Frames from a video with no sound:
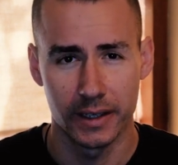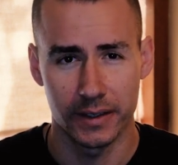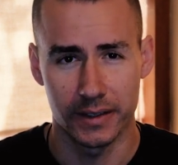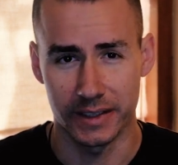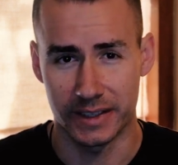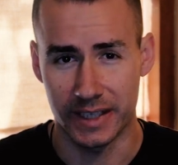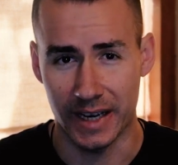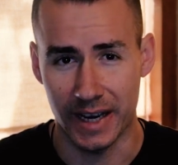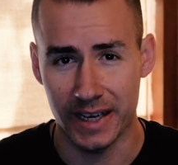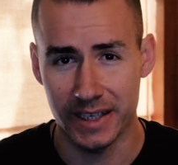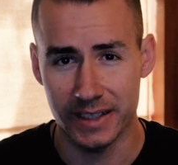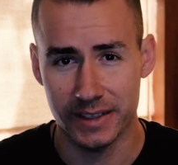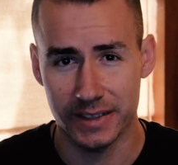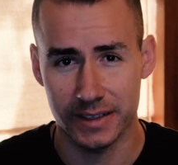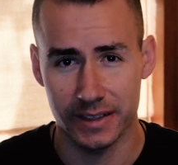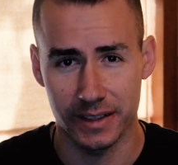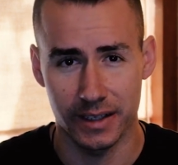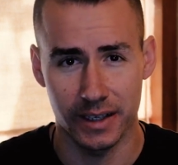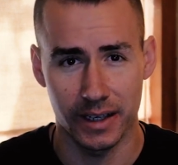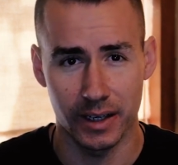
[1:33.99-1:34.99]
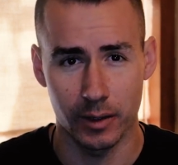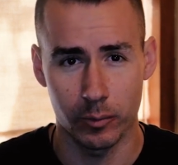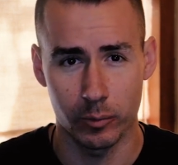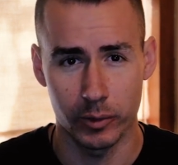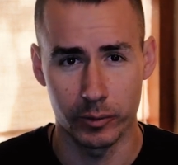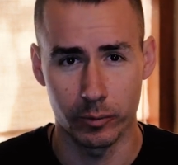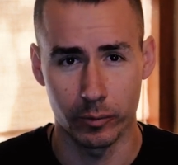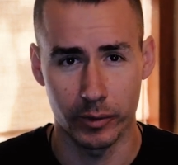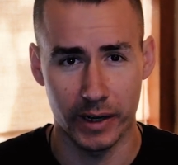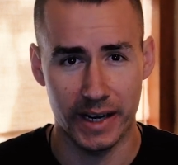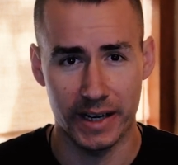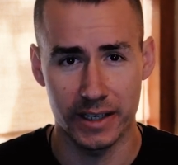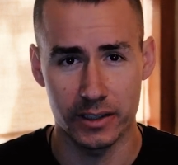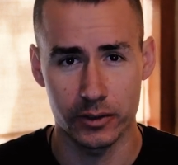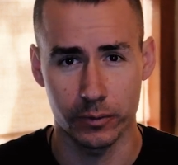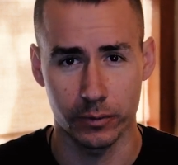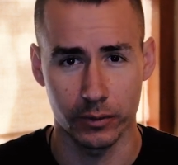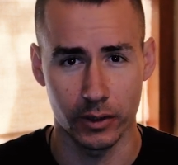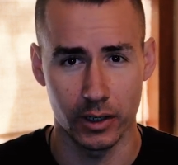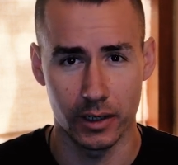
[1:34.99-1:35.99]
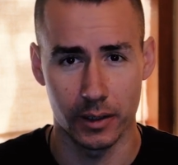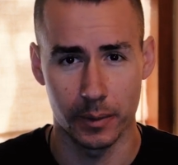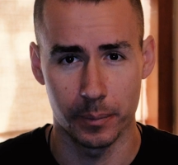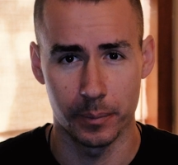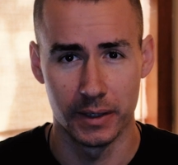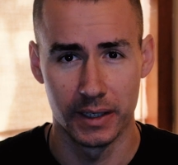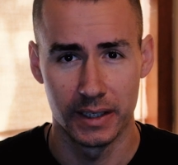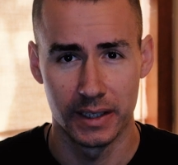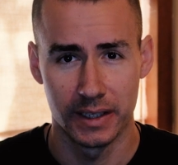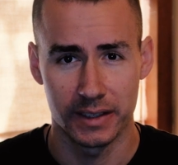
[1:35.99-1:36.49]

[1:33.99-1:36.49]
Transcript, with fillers: The taste would range from